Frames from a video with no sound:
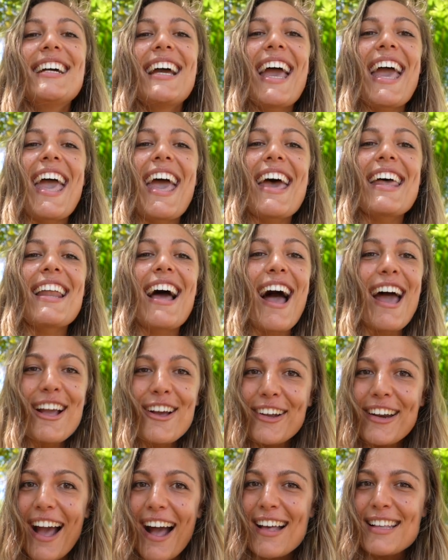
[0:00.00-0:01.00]
and I
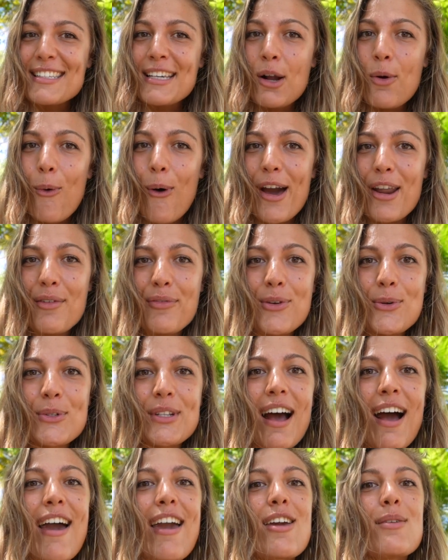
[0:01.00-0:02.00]
got asked quite a few
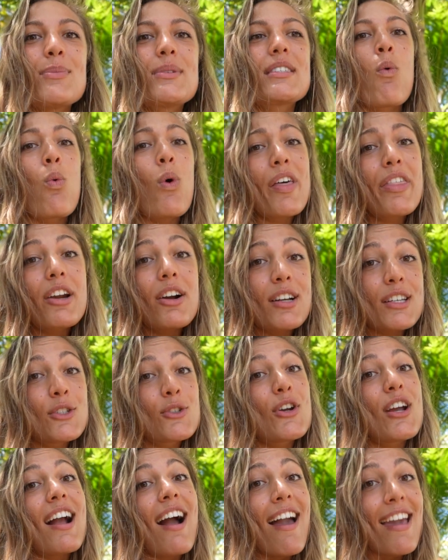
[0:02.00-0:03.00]
times whether Costa
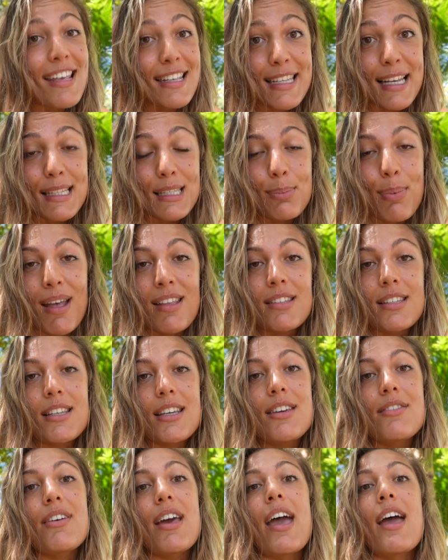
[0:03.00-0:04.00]
Rica is
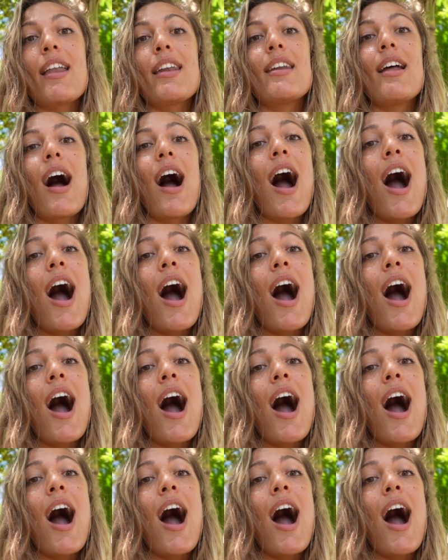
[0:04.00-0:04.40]
expensive and